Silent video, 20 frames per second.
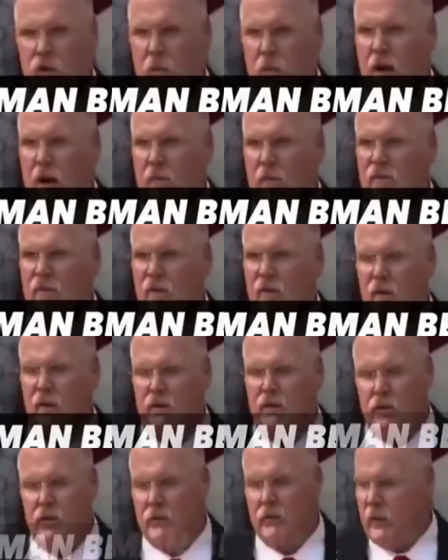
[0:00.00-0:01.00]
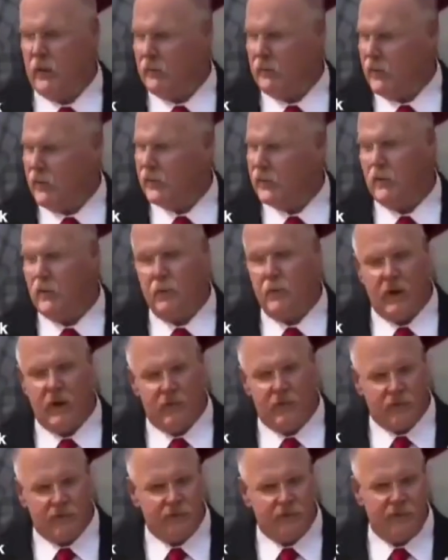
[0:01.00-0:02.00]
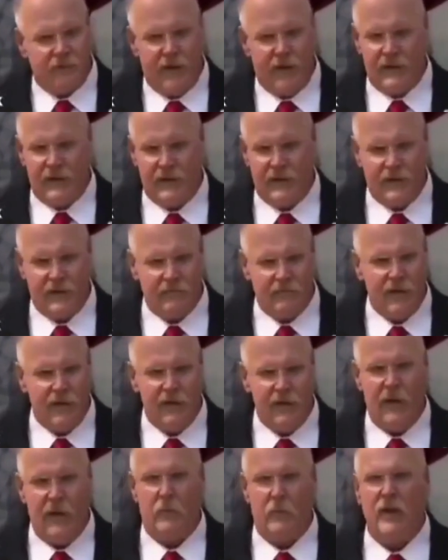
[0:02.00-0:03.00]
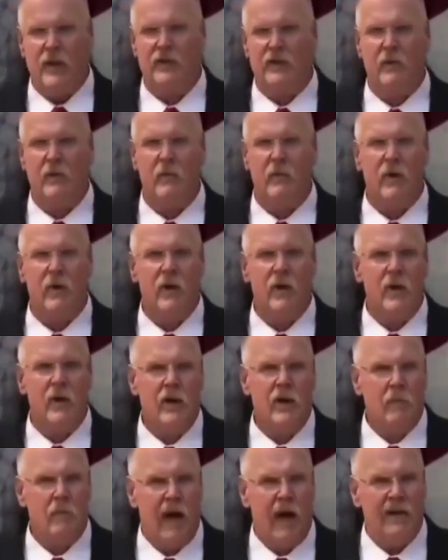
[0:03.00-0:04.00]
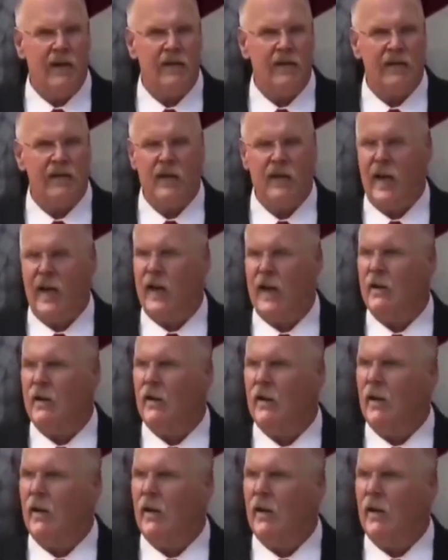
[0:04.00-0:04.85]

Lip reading: President Obama, my President Biden said,